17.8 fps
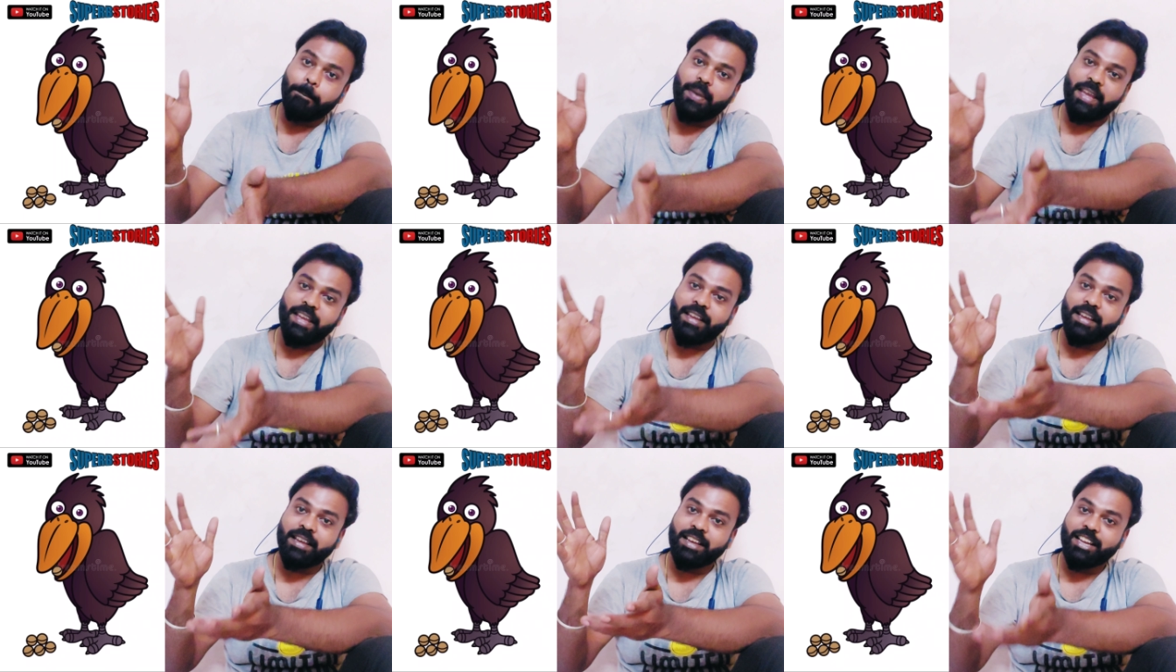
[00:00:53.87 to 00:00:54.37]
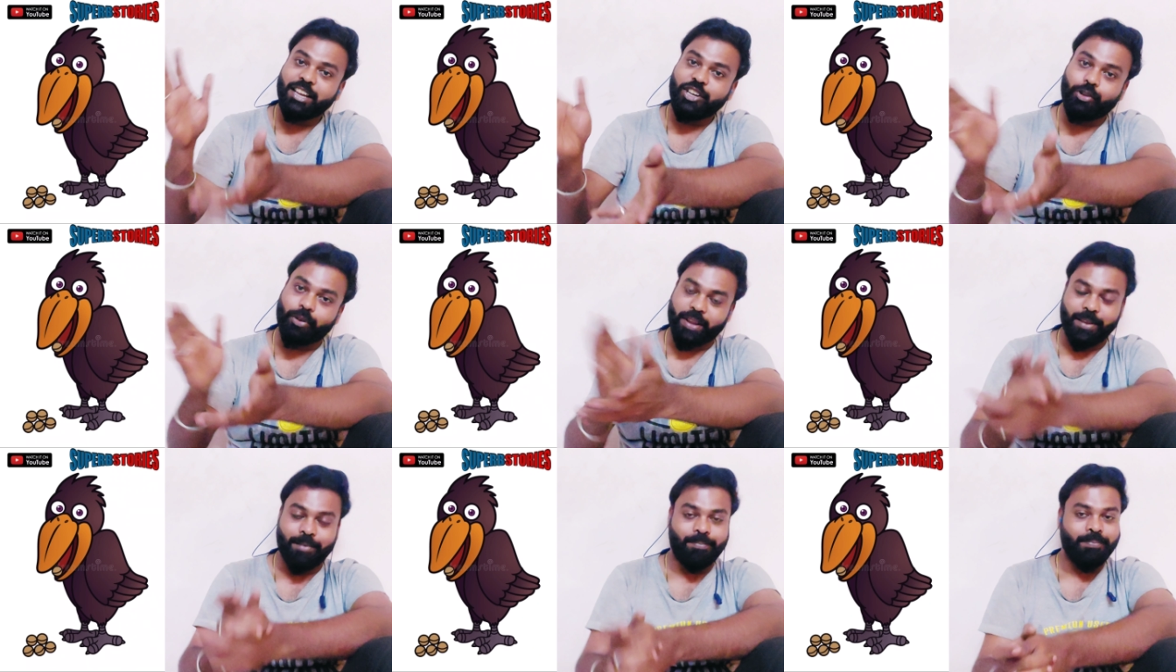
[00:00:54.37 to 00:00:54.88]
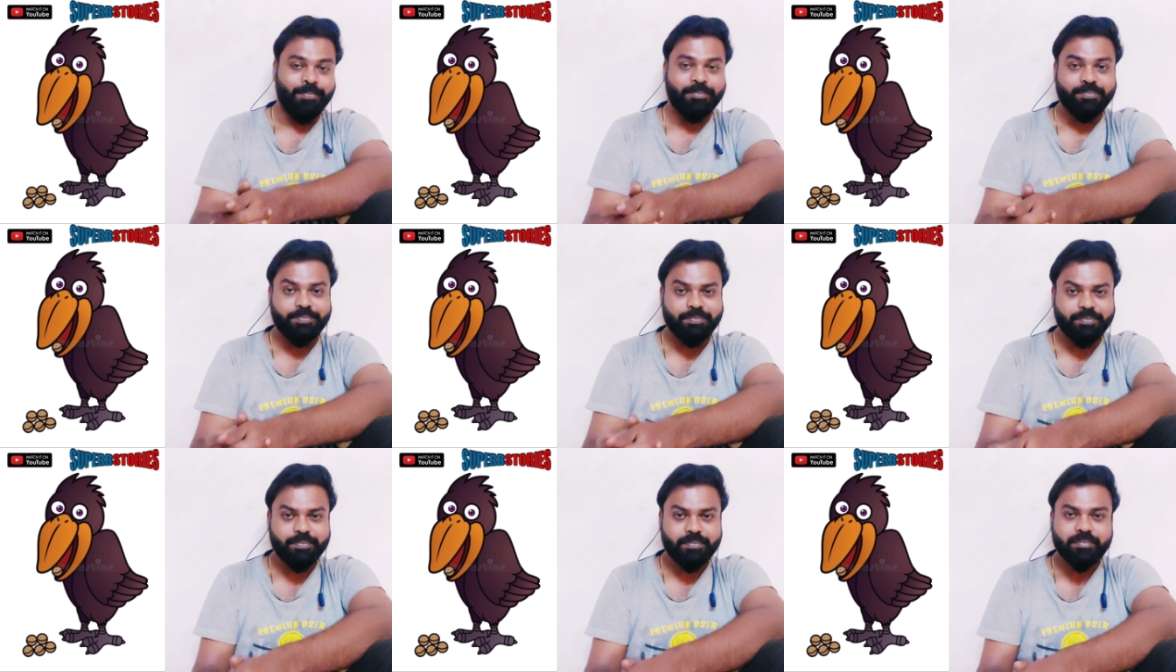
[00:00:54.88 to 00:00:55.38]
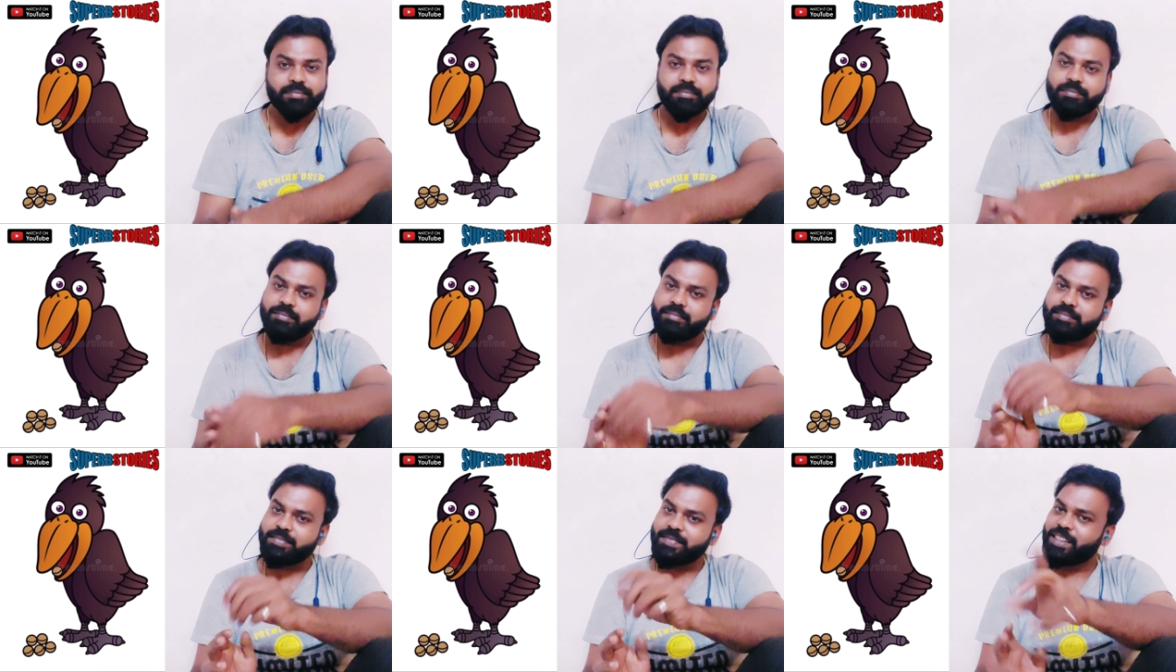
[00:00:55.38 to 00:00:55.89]
big tree.
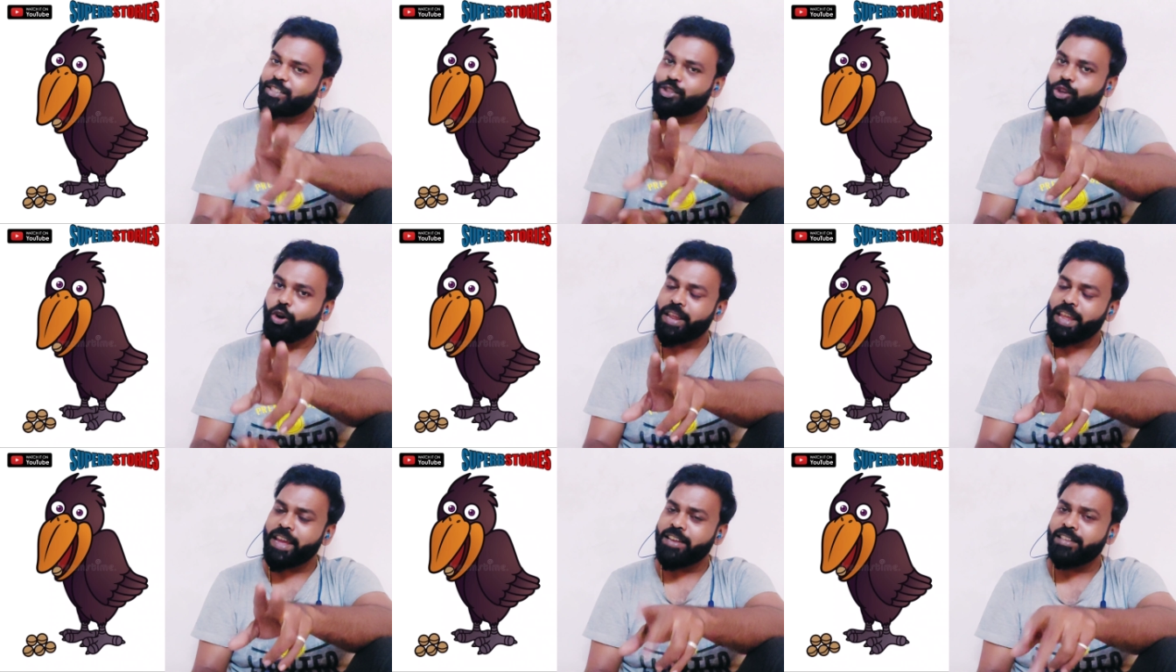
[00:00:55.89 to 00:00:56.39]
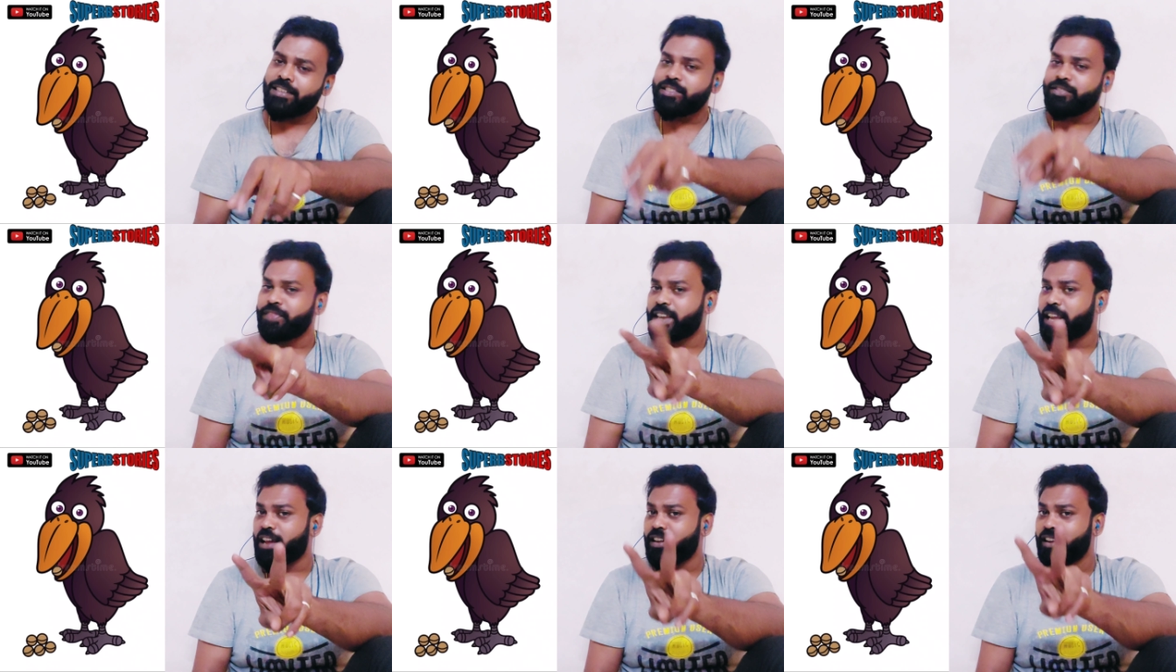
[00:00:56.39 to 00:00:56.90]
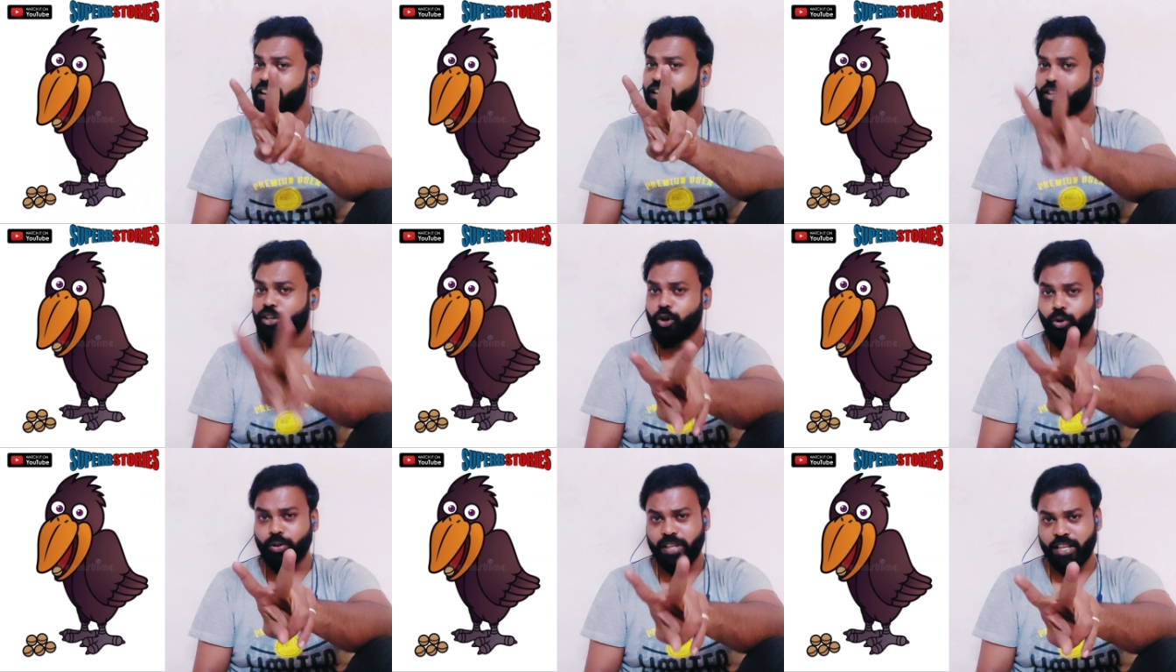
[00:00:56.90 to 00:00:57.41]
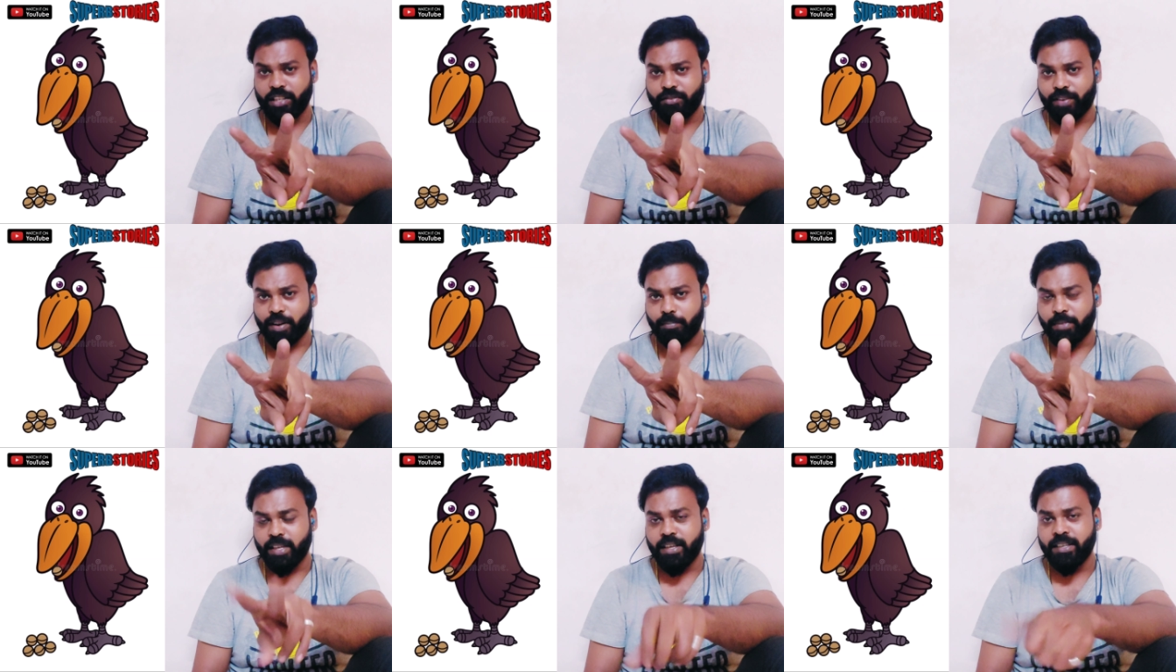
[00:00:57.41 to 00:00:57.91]
The story ends, we can learn two things
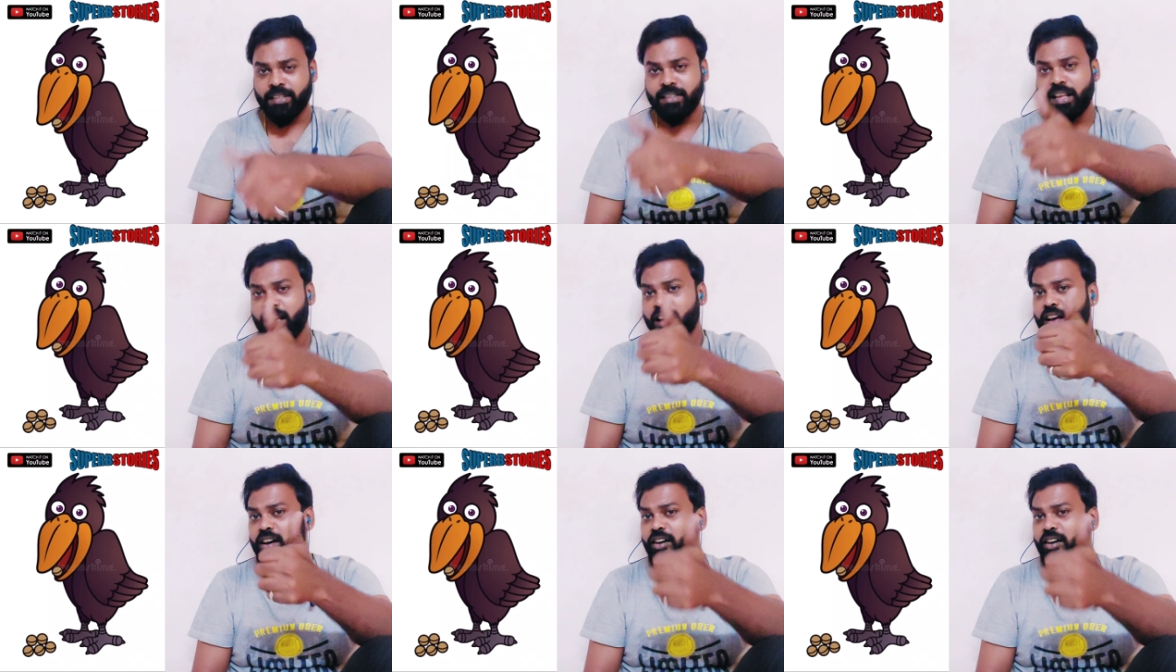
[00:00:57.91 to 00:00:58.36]
from this.